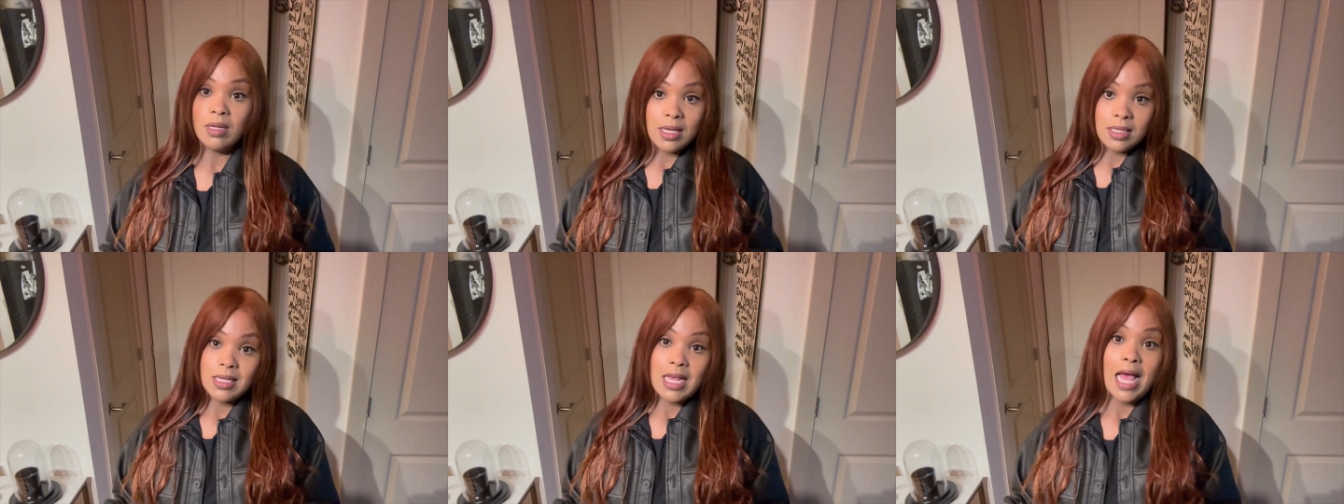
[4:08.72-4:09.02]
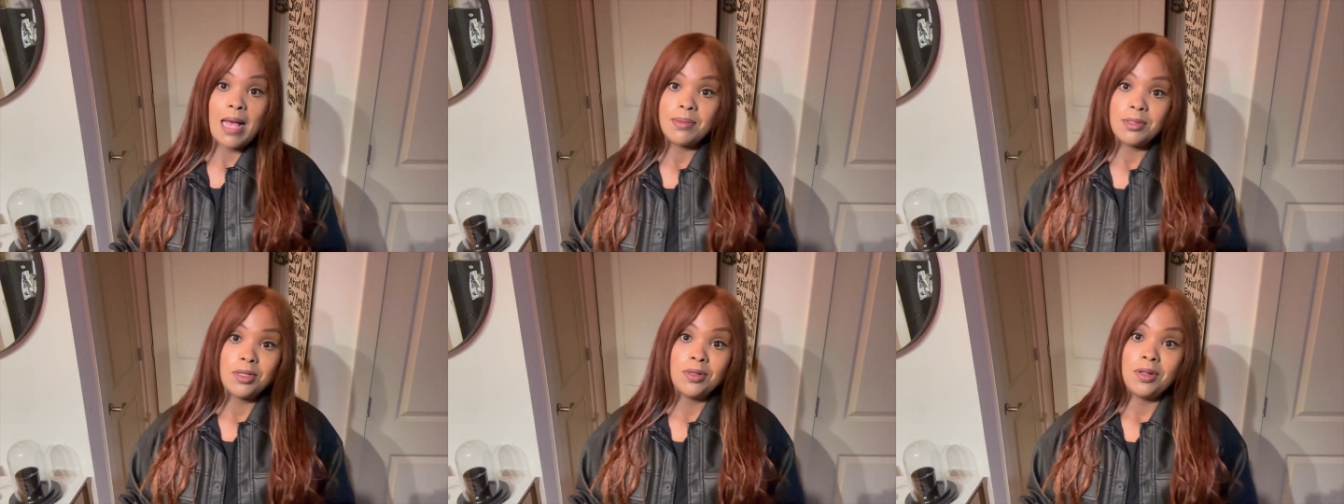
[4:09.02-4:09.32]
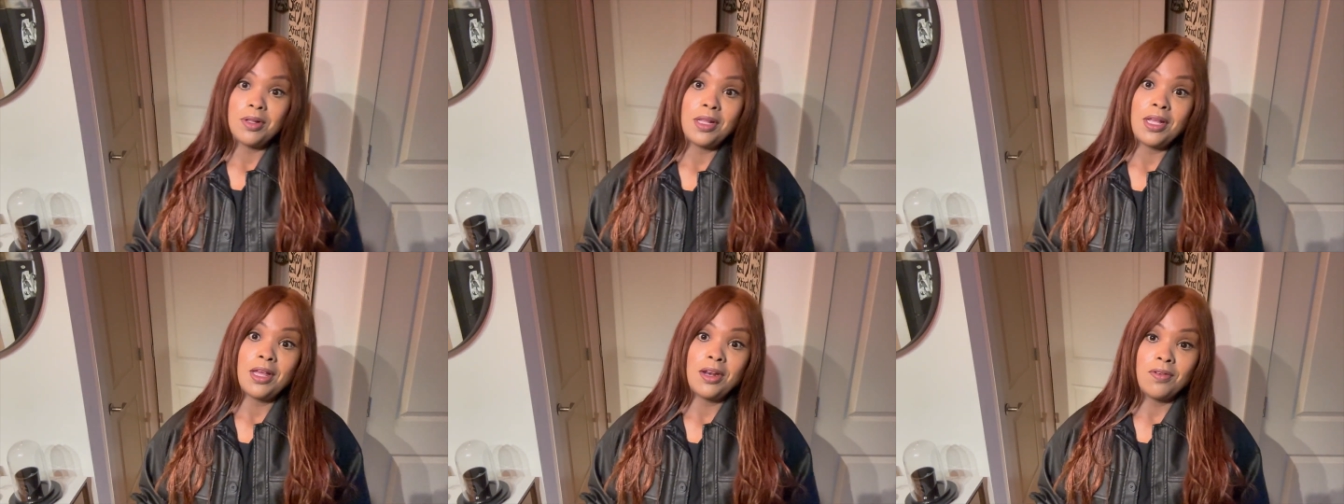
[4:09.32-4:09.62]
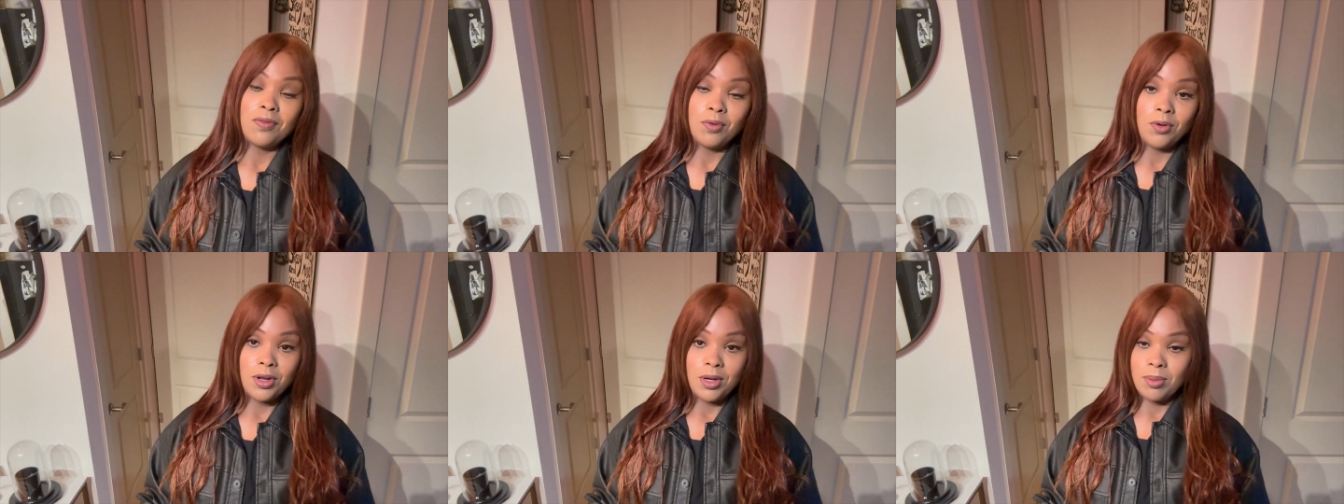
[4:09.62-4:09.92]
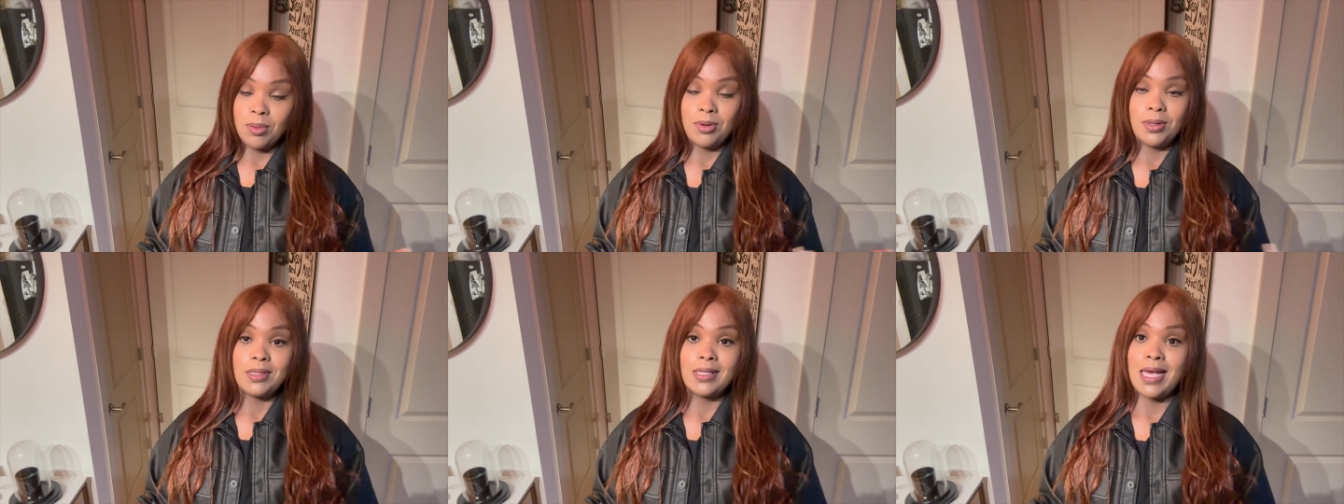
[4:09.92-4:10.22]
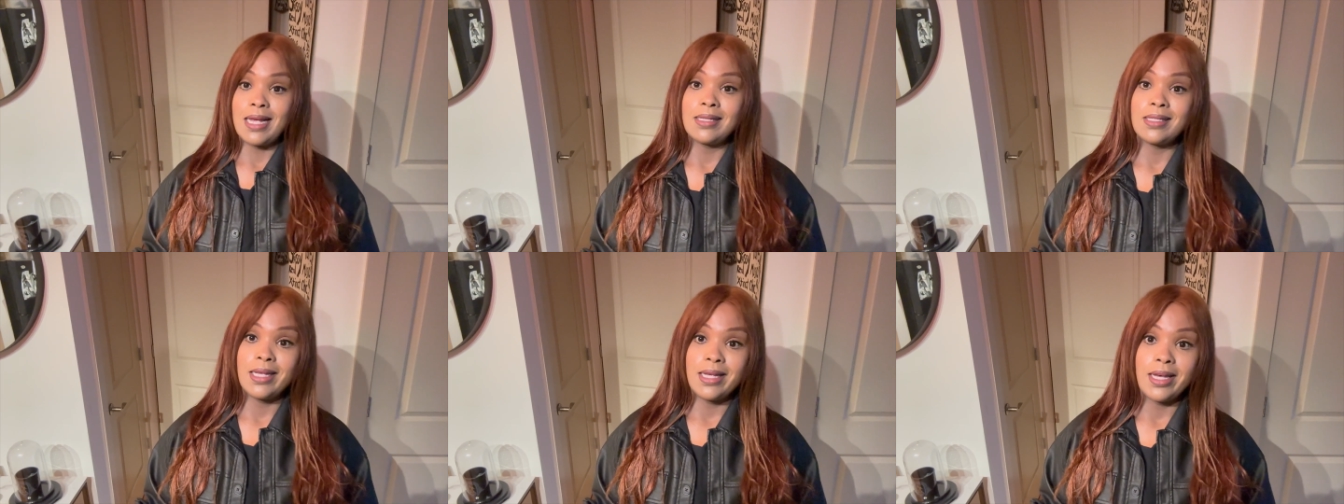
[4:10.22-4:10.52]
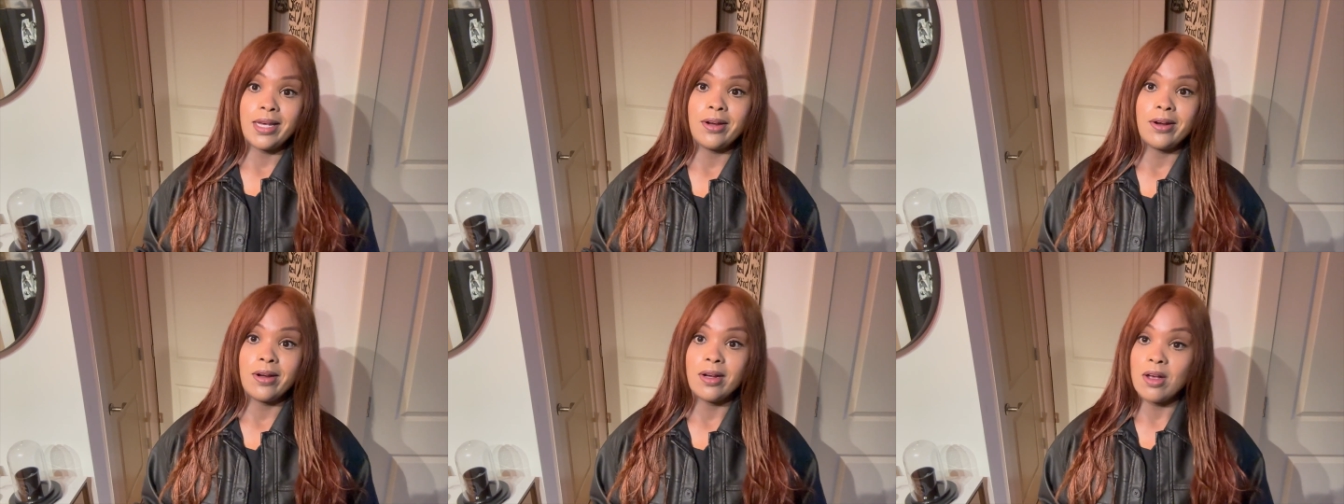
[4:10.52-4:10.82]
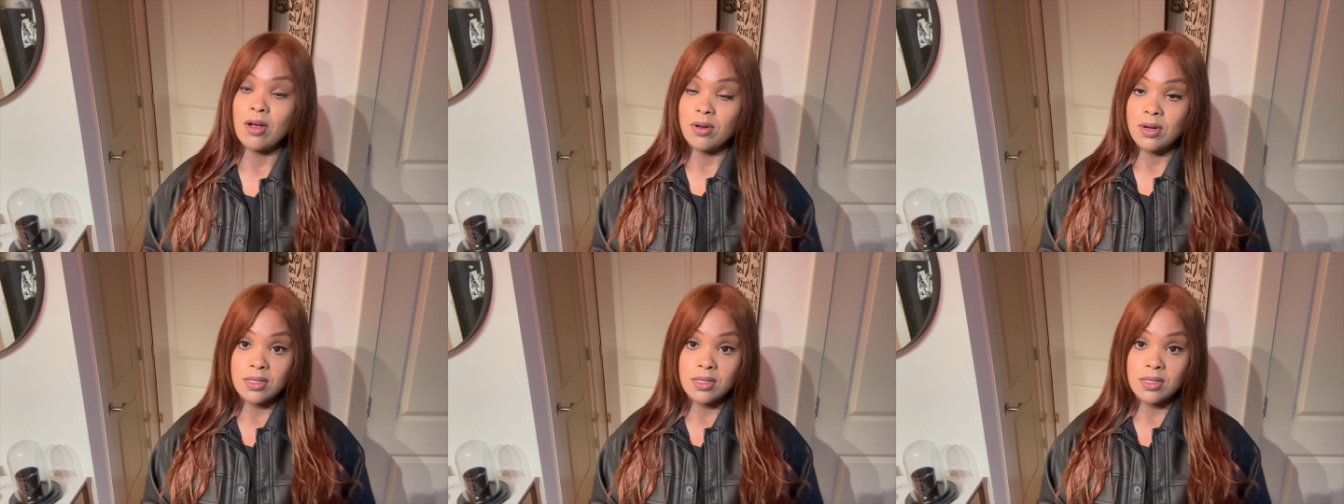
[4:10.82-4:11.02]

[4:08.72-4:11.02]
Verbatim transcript: It's absolutely unavoidable. It's 18 karat gold.